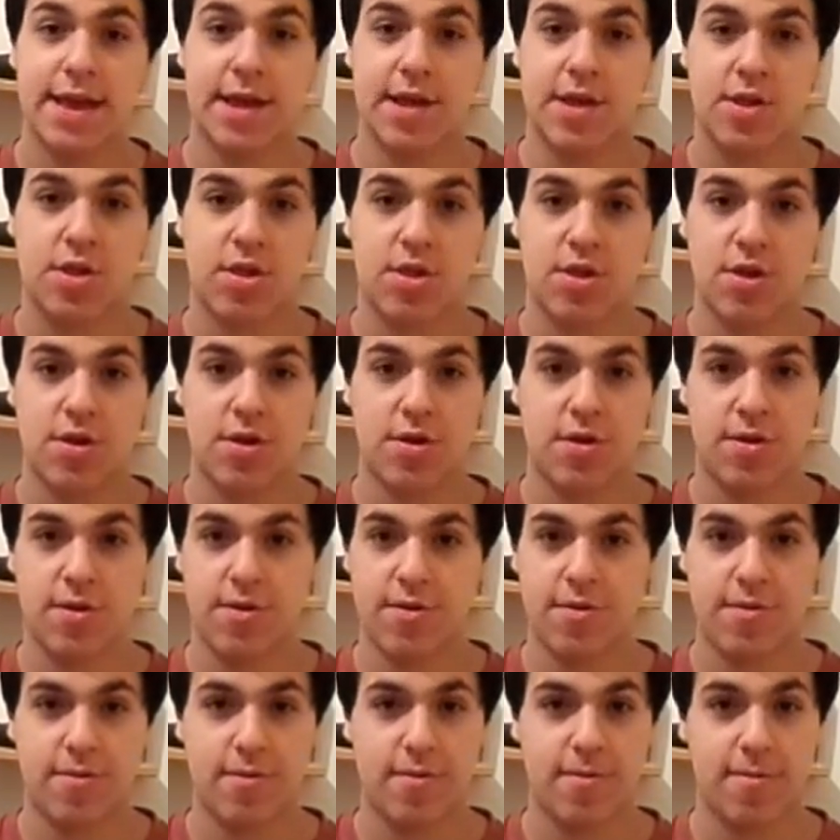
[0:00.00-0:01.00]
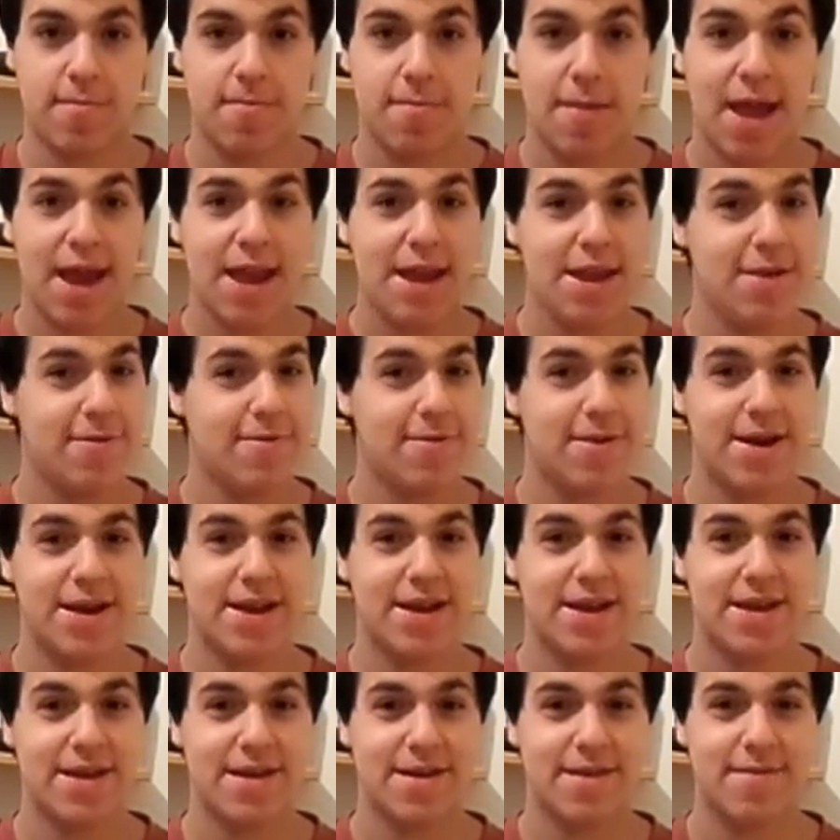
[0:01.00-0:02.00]
so
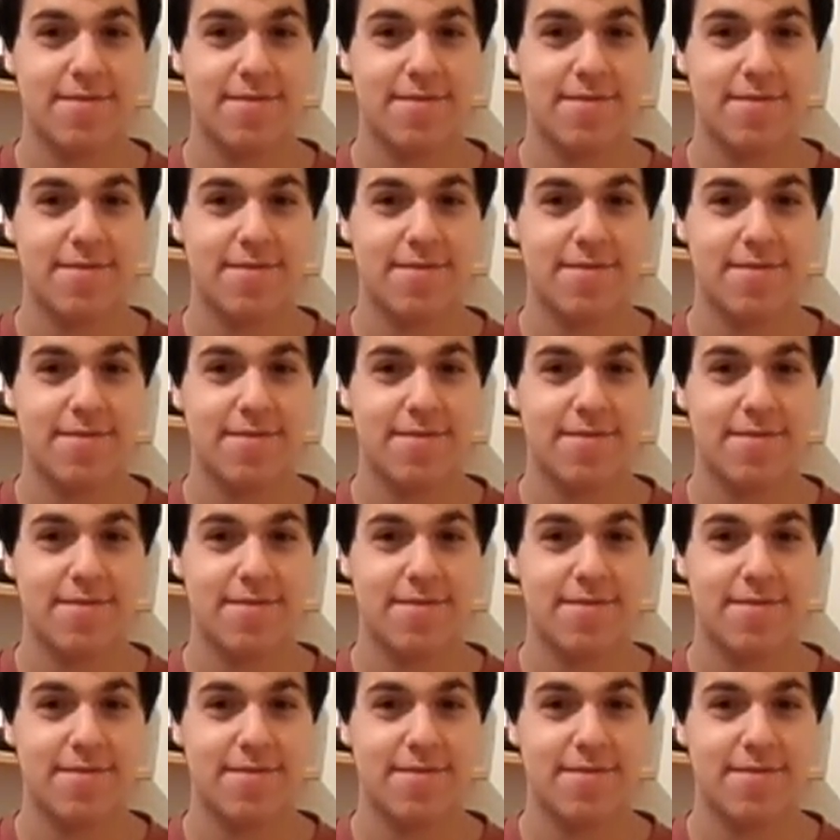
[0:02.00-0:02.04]
anyway,